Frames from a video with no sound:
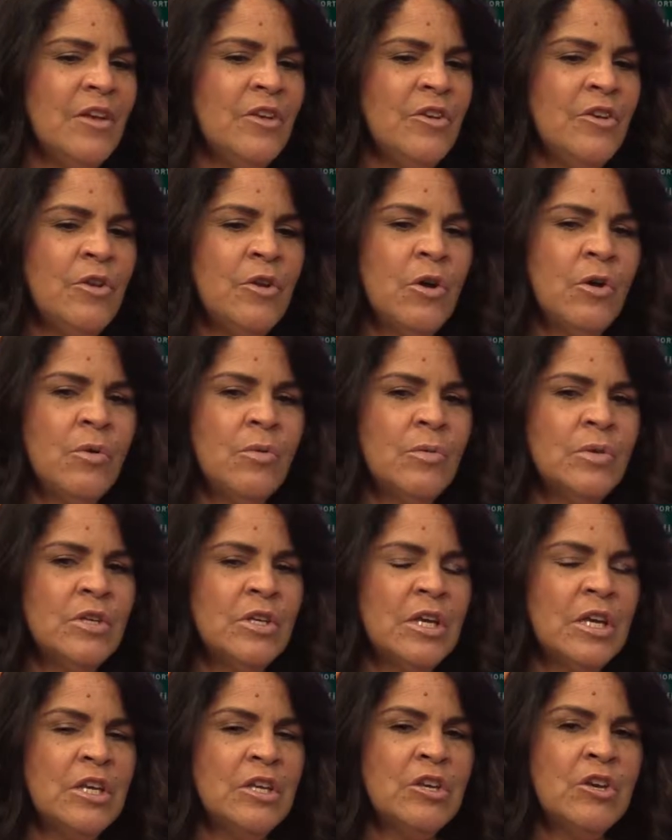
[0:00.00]
you know,
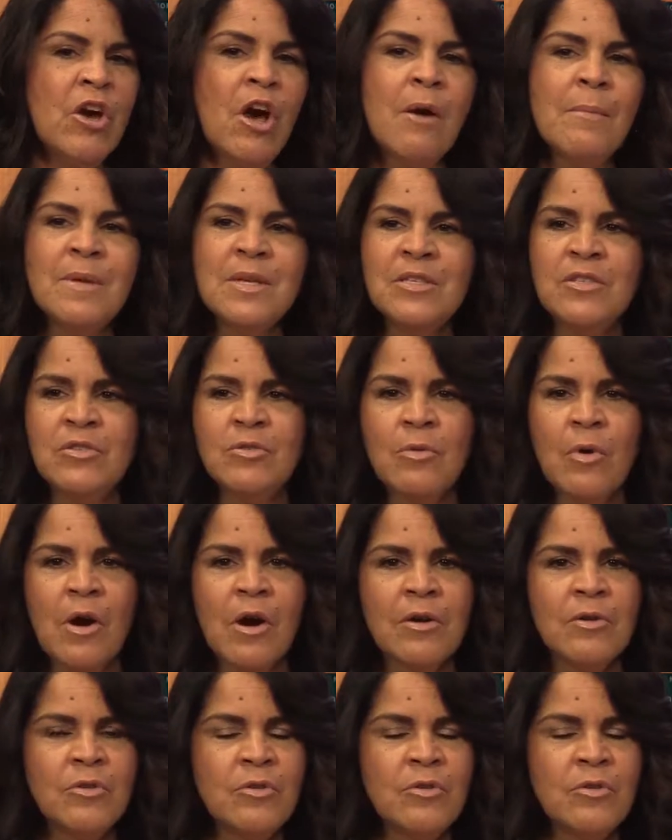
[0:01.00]
come as you are.